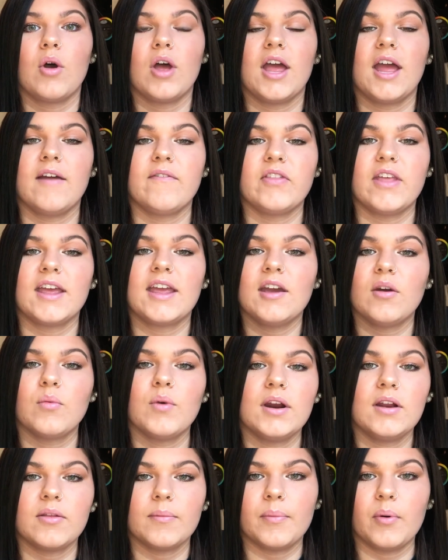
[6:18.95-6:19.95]
if they get
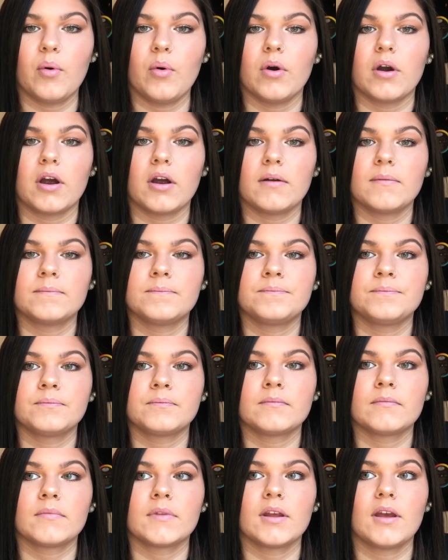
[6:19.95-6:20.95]
rid of the poor,
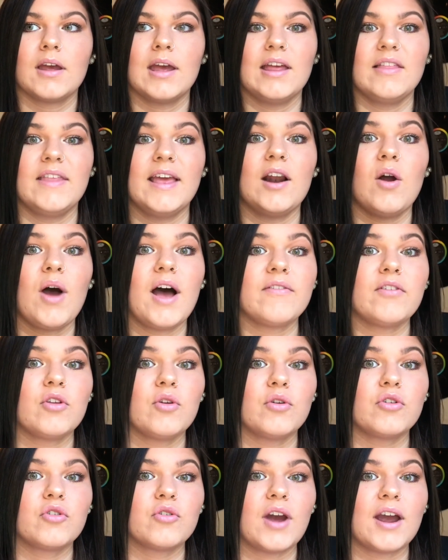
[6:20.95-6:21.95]
and they don't have to do
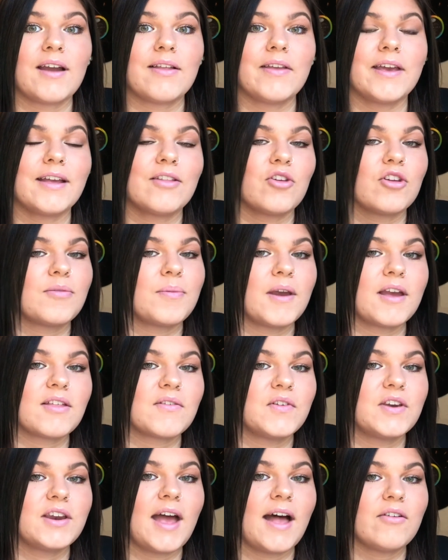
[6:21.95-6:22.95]
it directly, it's just because of
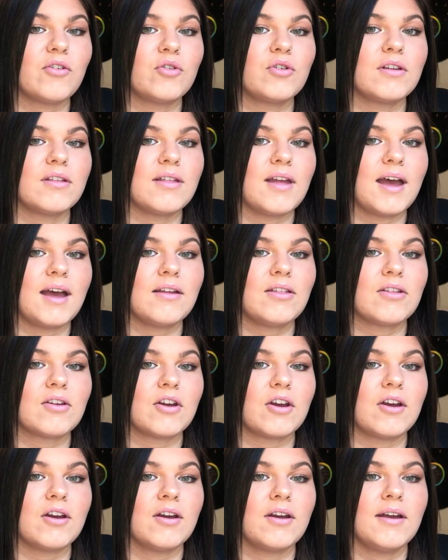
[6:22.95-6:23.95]
a natural
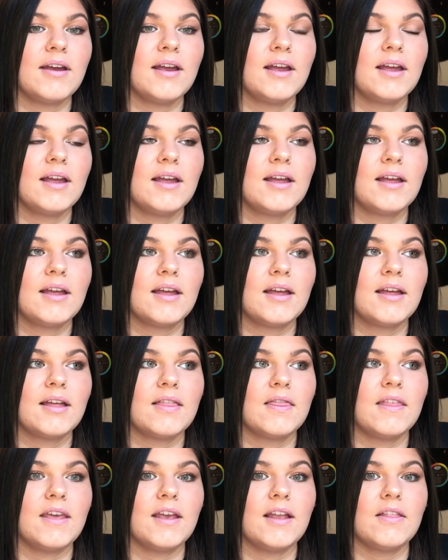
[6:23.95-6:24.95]
disaster,
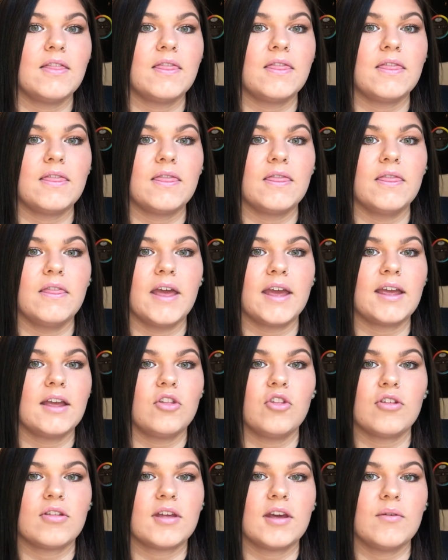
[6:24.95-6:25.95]
then they can
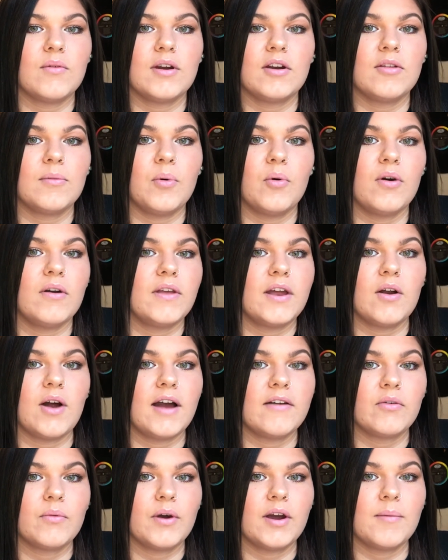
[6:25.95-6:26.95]
just get rid of the poor. They don't have
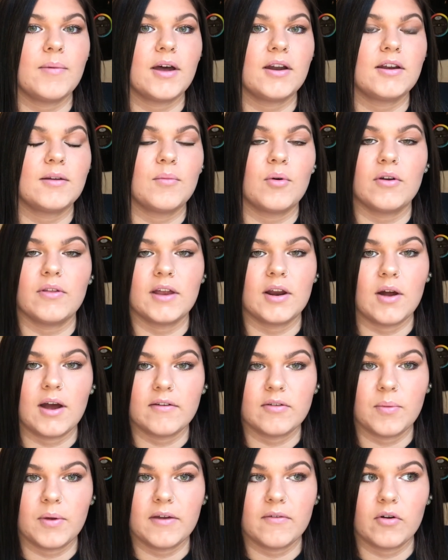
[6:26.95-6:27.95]
to worry about it anymore. They don't have
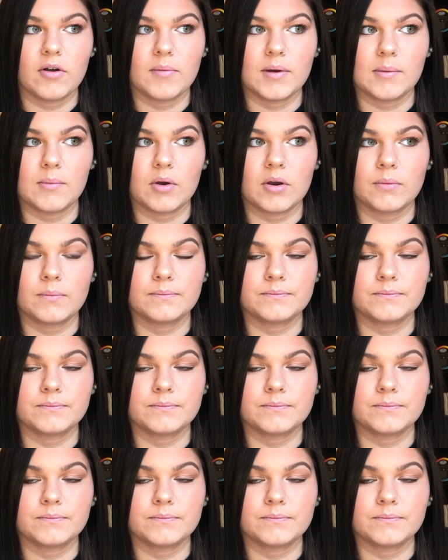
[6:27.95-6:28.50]
to pay for it anymore.